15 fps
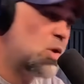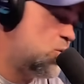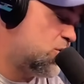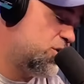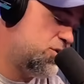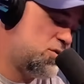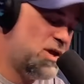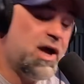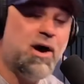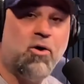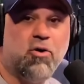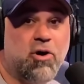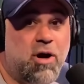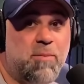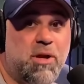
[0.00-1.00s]
Or
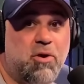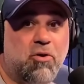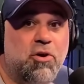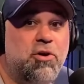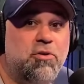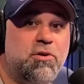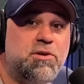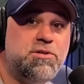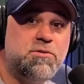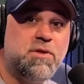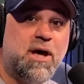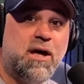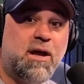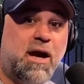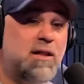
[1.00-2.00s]
or you could do
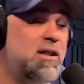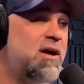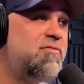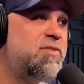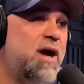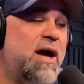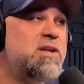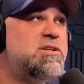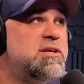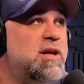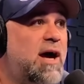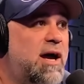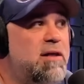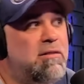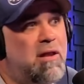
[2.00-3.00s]
that. I loved
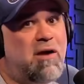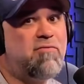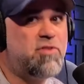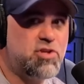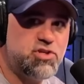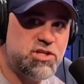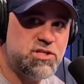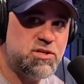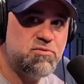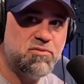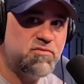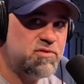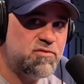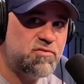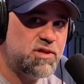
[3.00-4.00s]
the
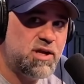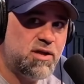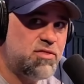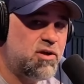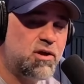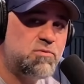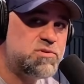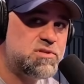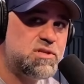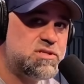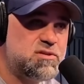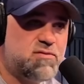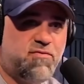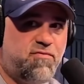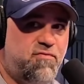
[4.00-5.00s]
GT350. I thought
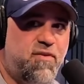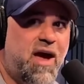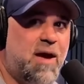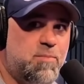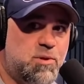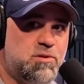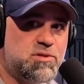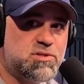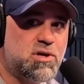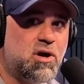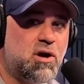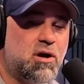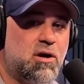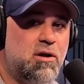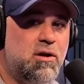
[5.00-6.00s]
it's a fabulous car,